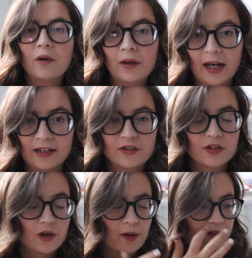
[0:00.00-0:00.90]
Okay,
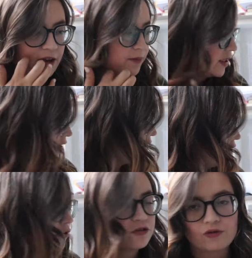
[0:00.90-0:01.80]
so I've emptied
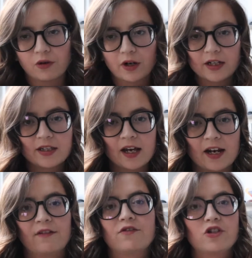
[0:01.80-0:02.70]
all the drawers
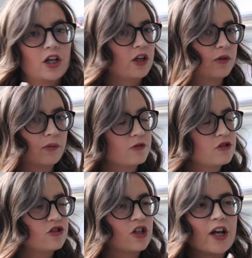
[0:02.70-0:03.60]
and I've genu
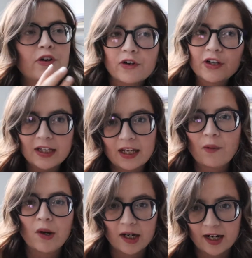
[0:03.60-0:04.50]
generally
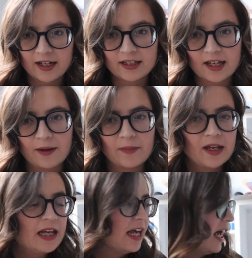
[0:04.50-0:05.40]
organized them.
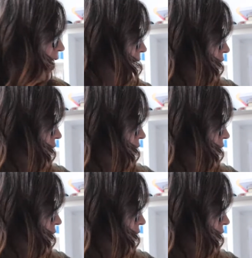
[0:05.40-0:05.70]
And I